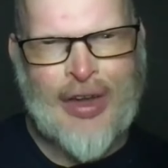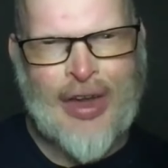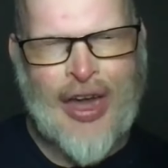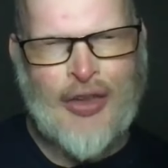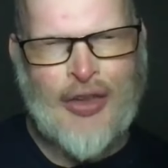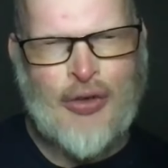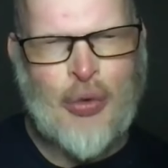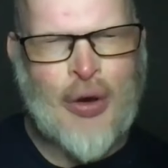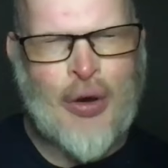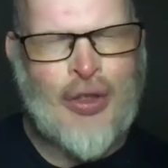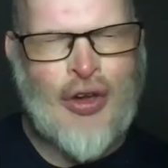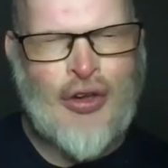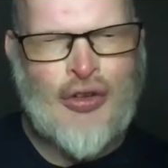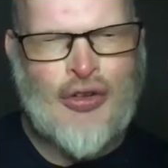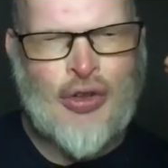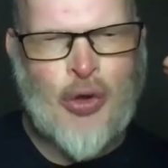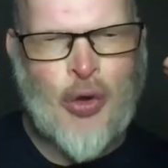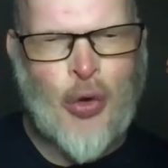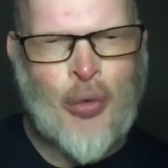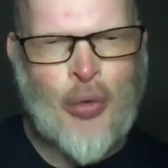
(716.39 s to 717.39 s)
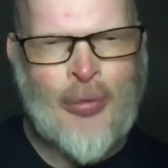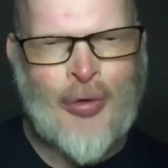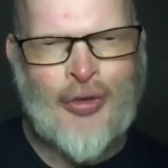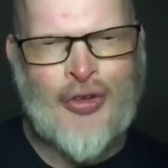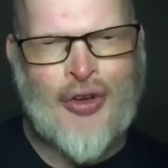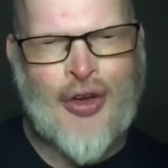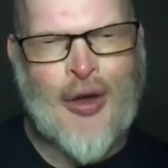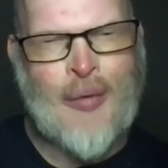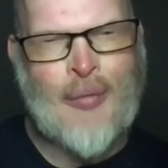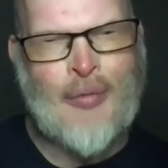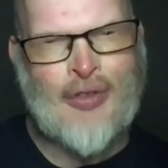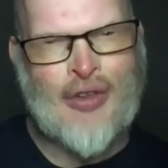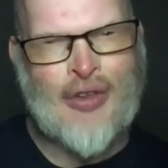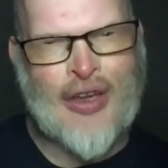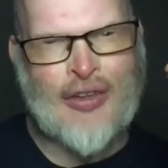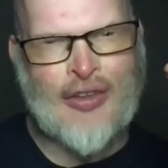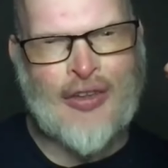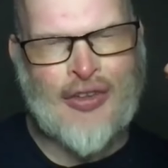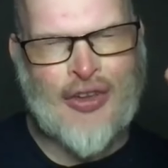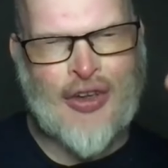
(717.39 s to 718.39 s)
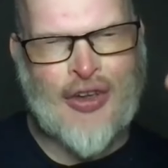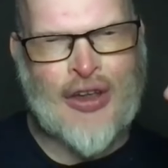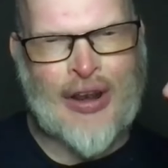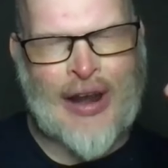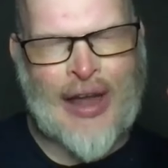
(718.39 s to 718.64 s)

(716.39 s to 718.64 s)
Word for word: It's one of those normal terms in certain